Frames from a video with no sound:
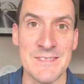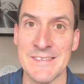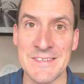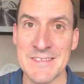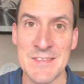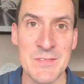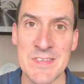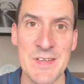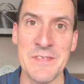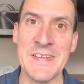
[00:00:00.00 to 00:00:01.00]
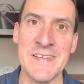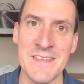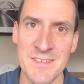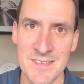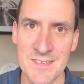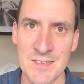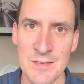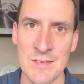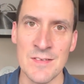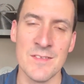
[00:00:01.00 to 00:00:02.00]
like I said, for 70 years
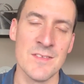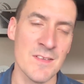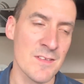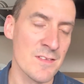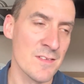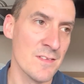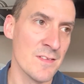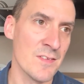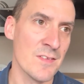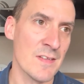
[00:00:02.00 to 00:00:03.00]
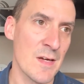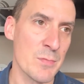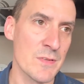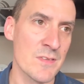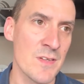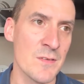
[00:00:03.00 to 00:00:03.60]
since this has happened. So